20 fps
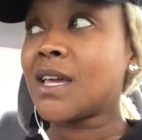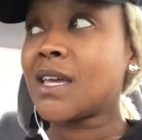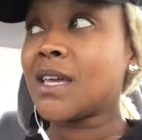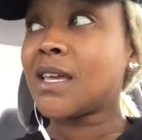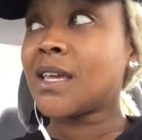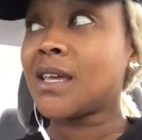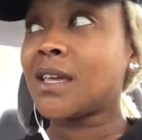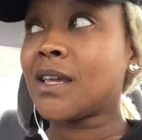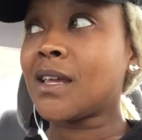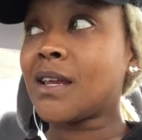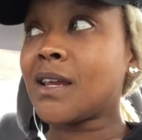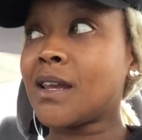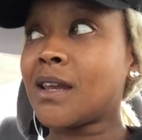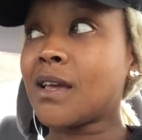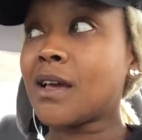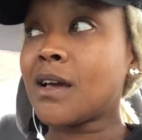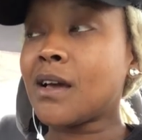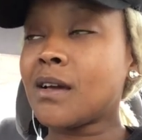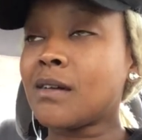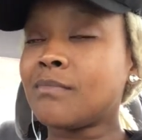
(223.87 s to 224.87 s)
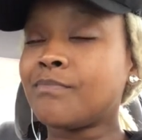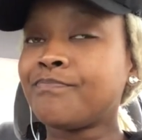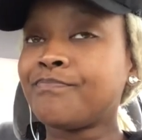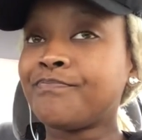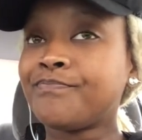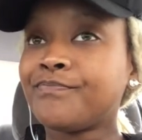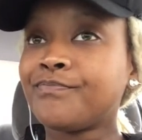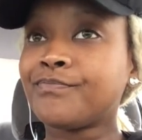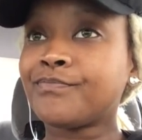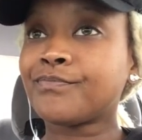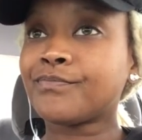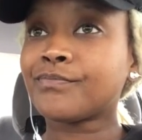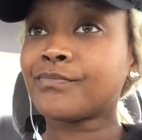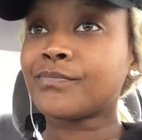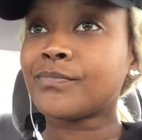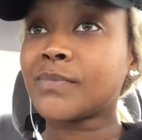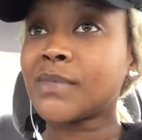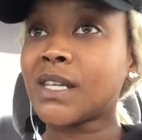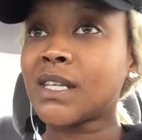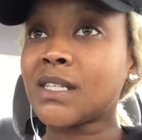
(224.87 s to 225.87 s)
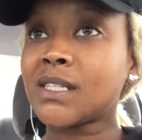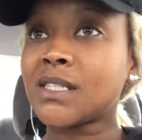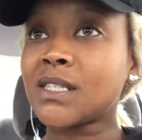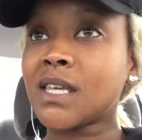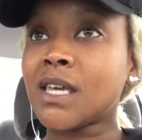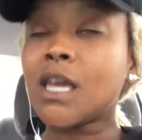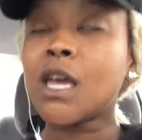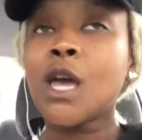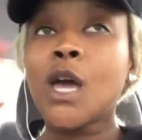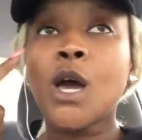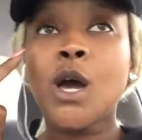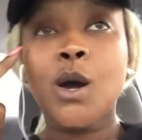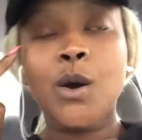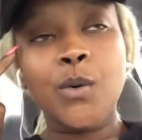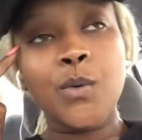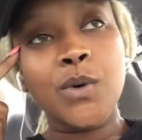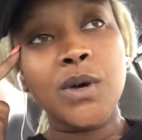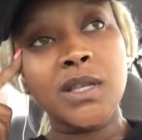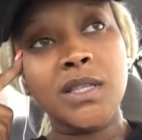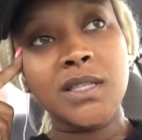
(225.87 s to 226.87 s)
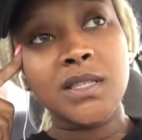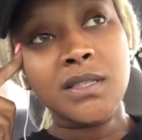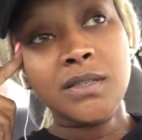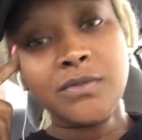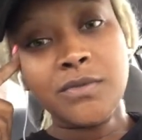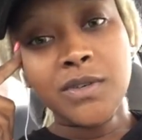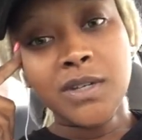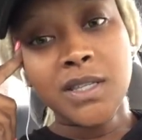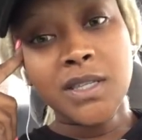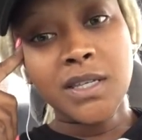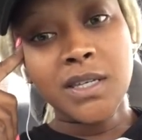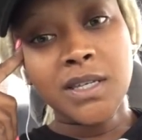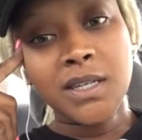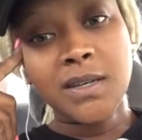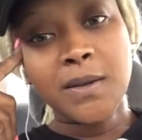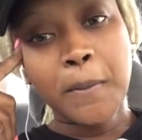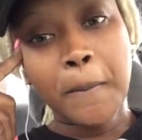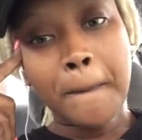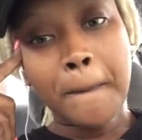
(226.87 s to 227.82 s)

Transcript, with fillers: And um, that's it. What's really.